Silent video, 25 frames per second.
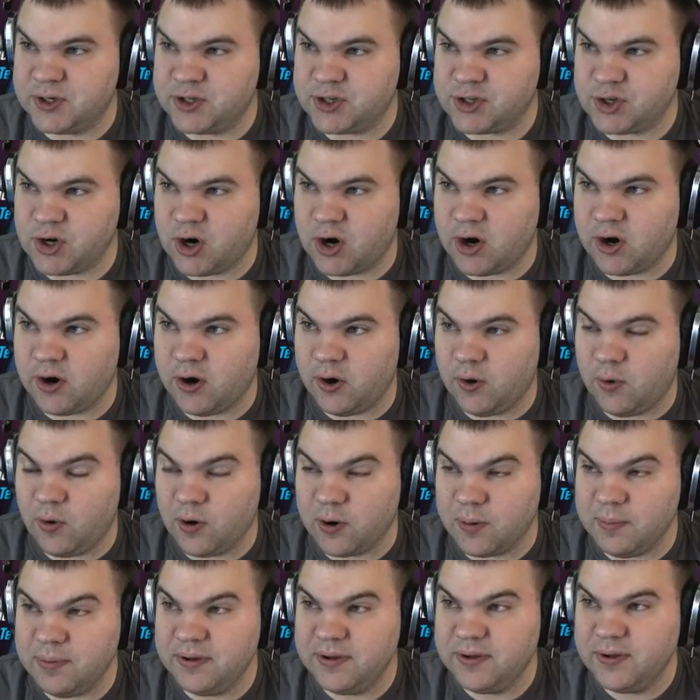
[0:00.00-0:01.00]
shard
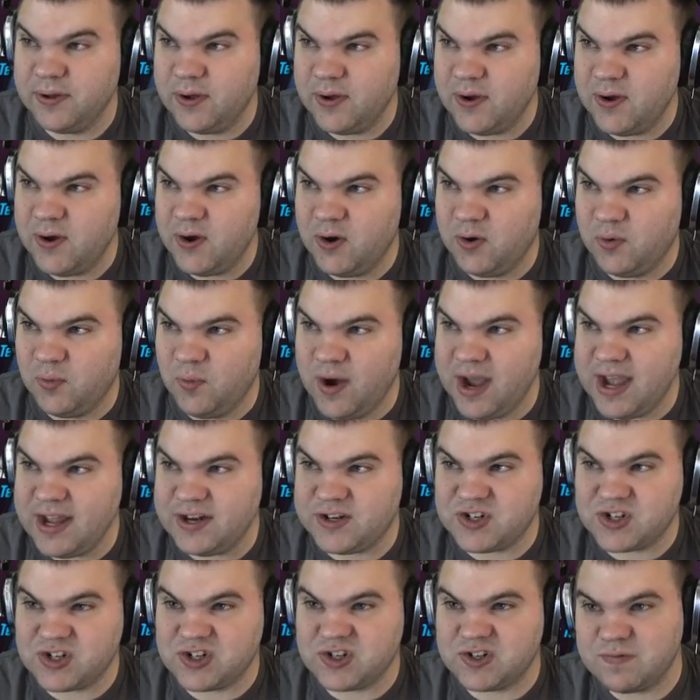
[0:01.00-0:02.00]
orb,
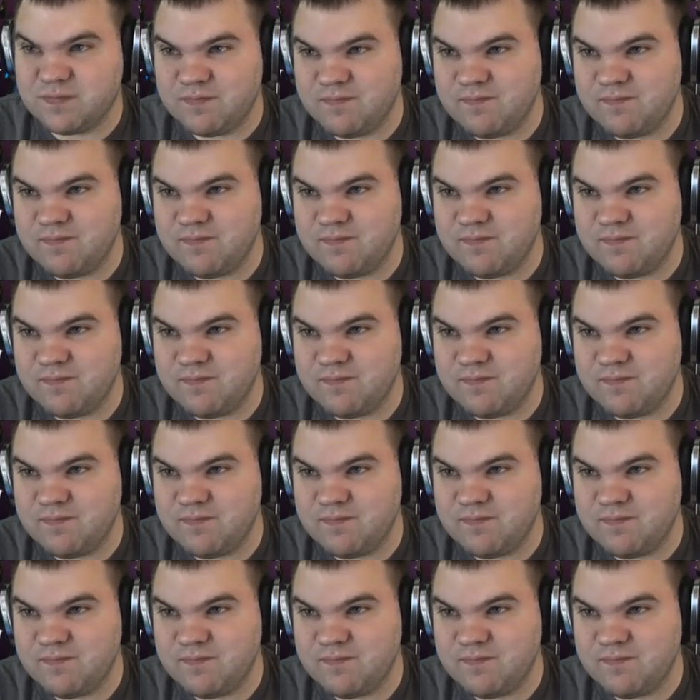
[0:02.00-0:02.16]
which,